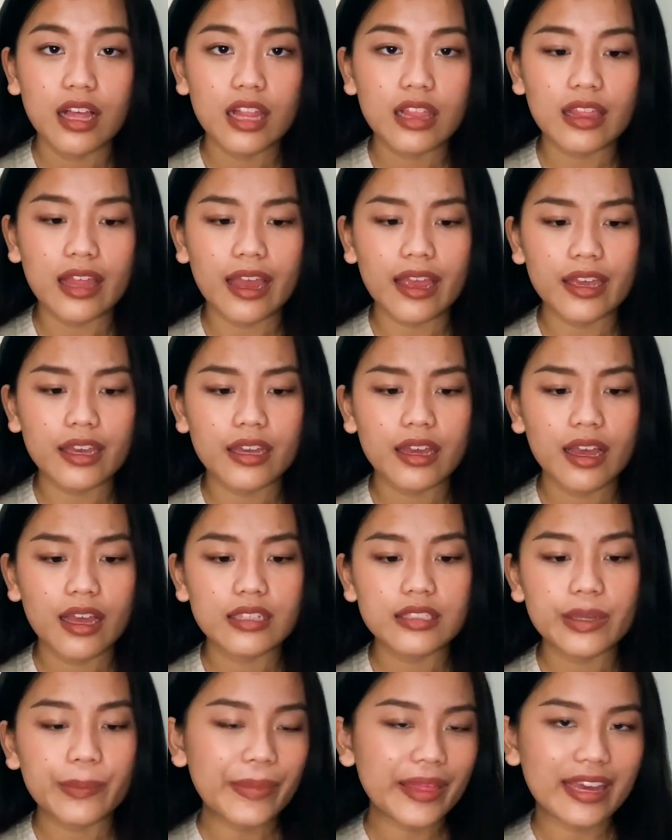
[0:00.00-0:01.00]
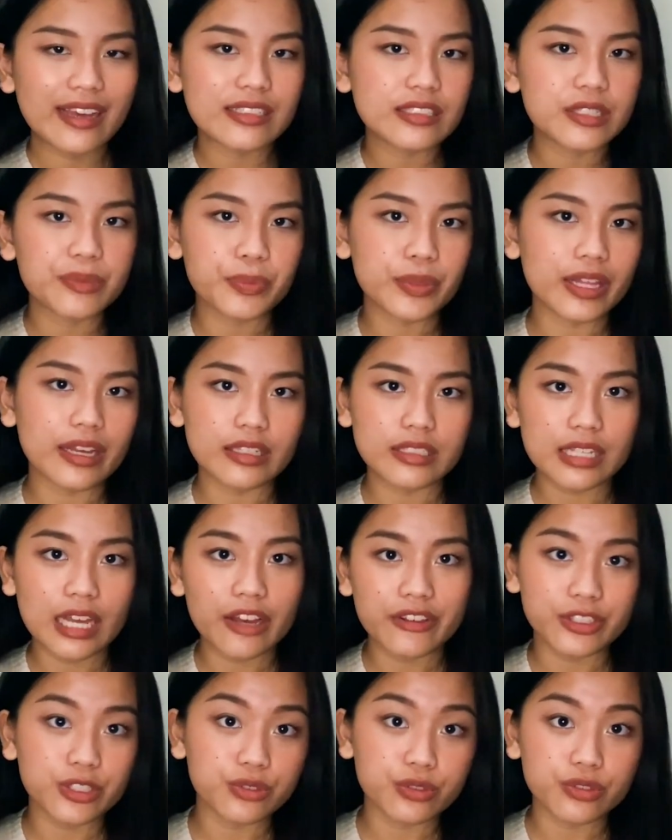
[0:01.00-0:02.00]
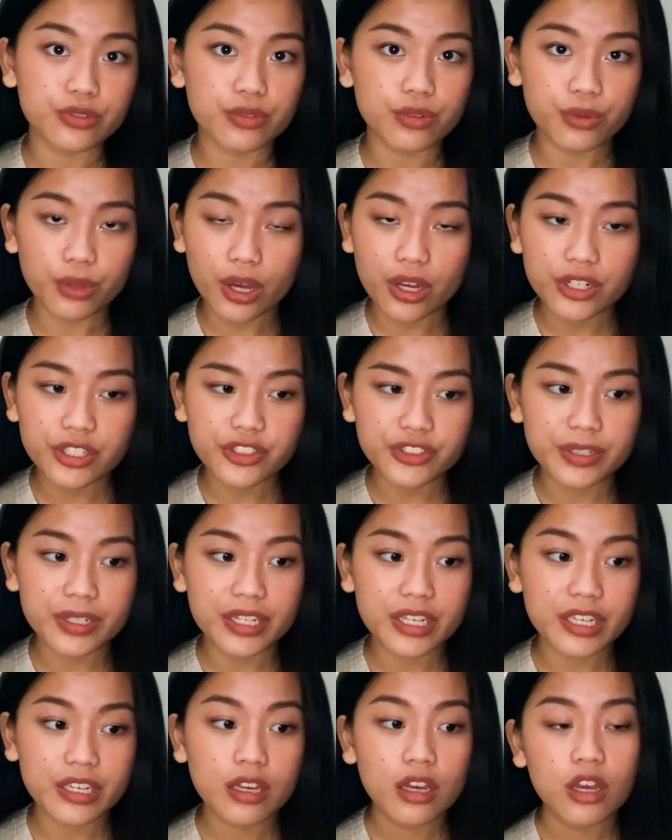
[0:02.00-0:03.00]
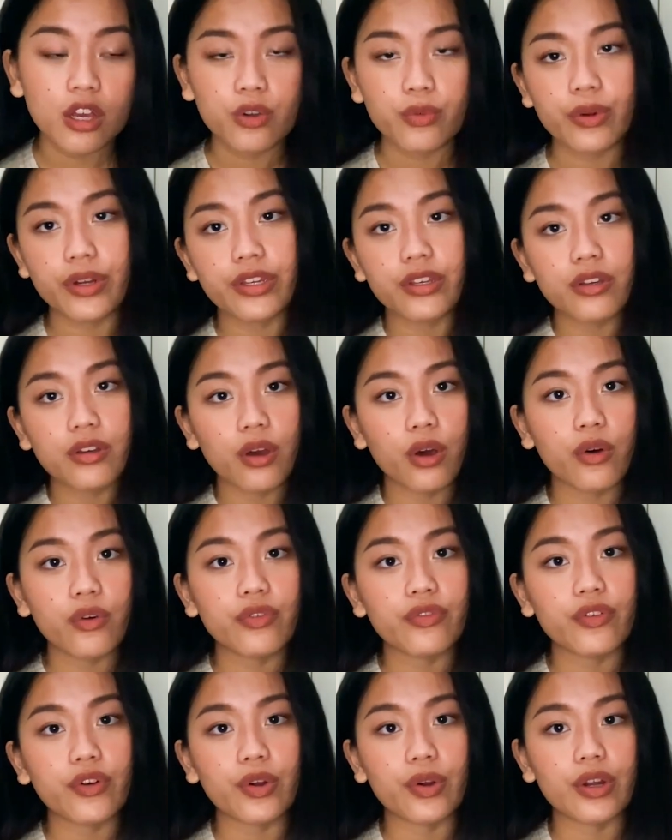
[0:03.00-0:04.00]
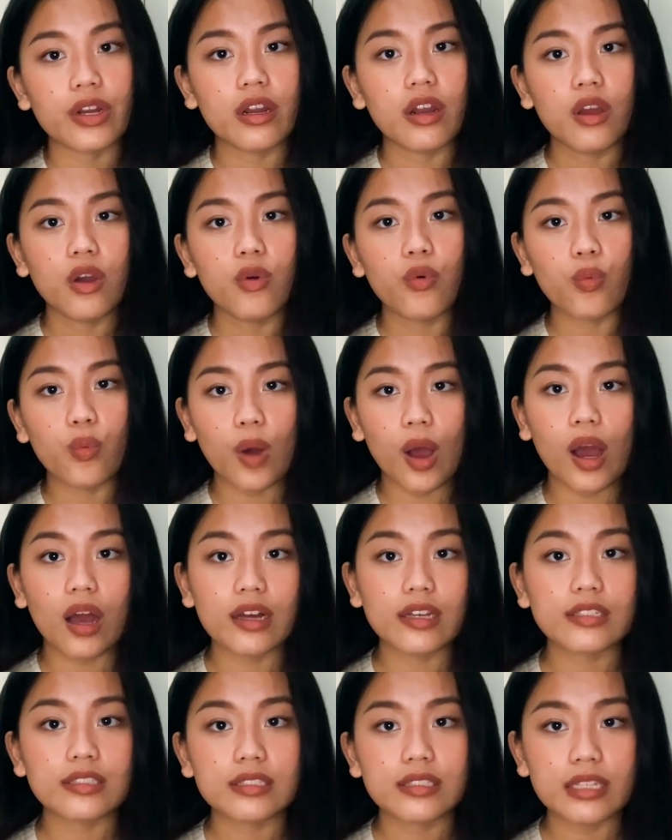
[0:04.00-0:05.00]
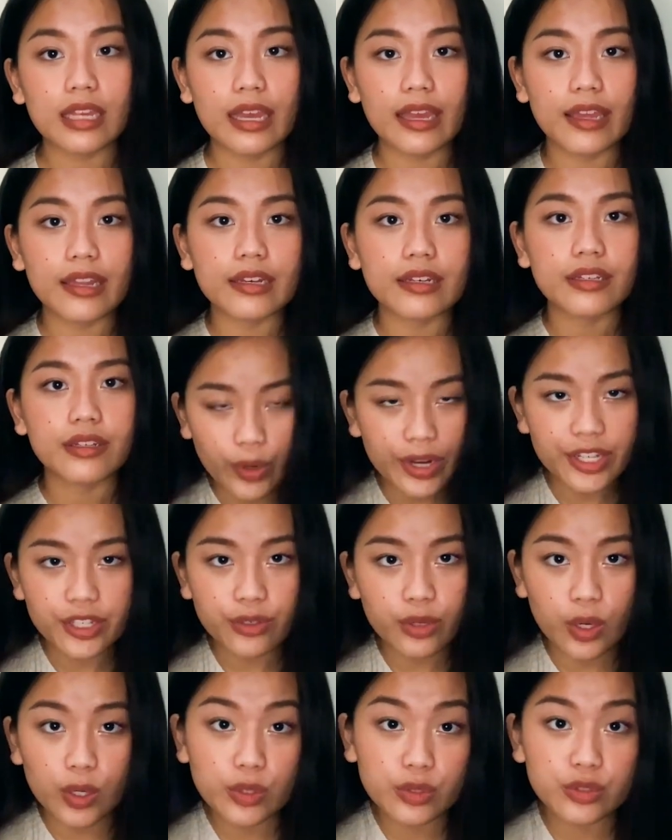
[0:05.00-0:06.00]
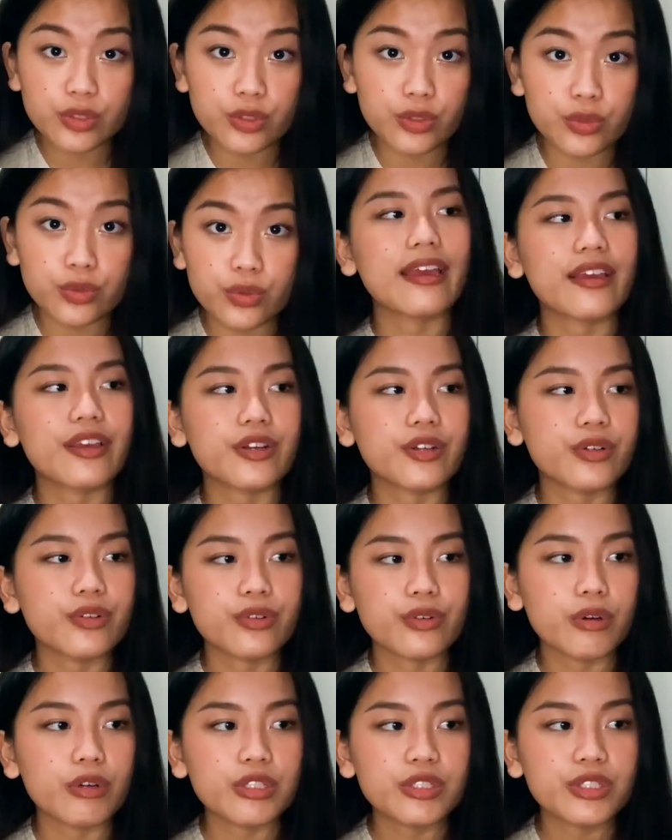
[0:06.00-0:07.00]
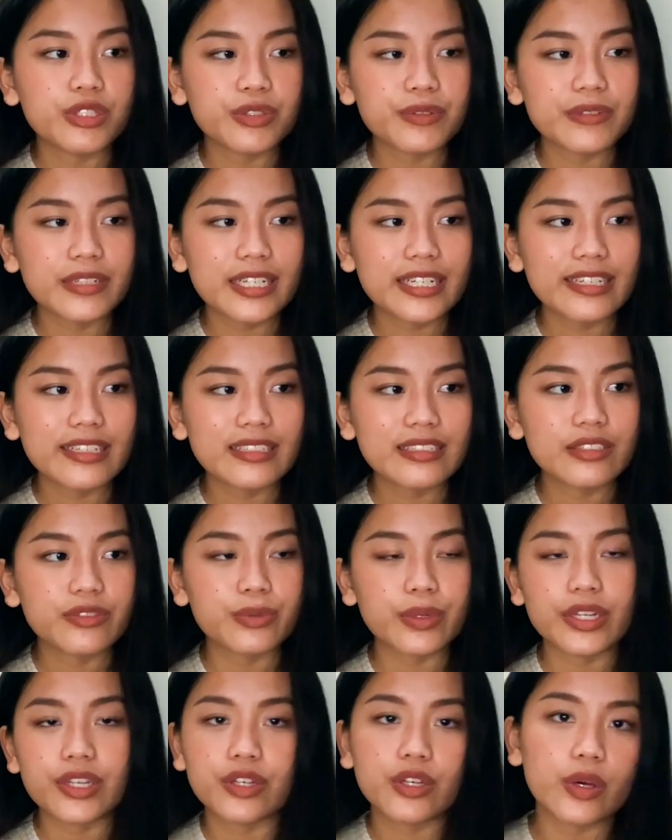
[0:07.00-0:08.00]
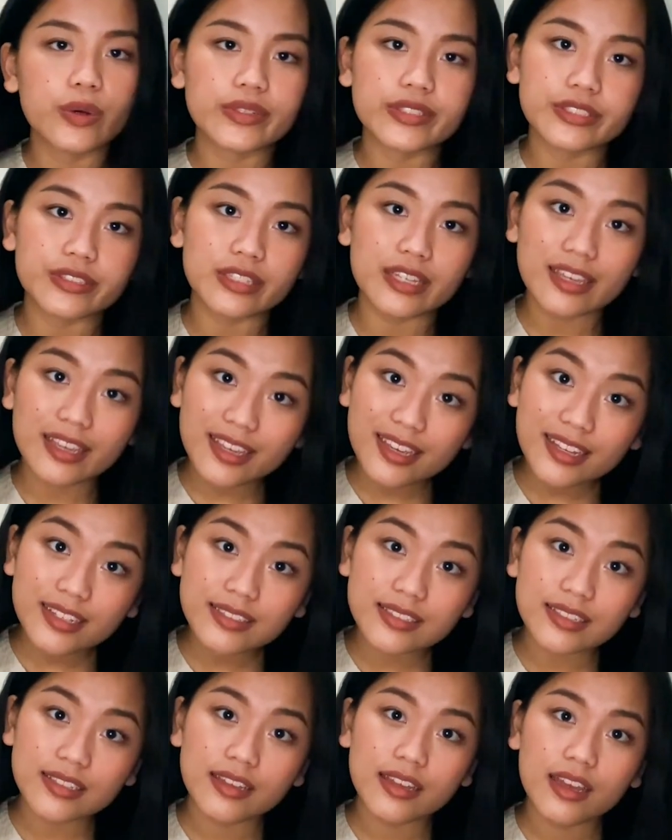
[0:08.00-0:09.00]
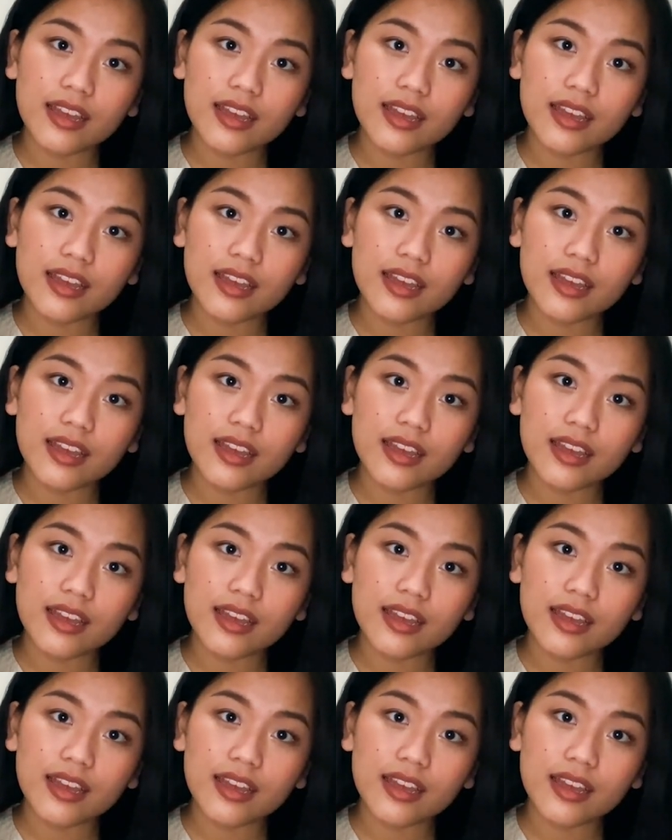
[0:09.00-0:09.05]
Like something as simple as how you do laundry, where you go for walks, and where you go to get your groceries, where you go to eat.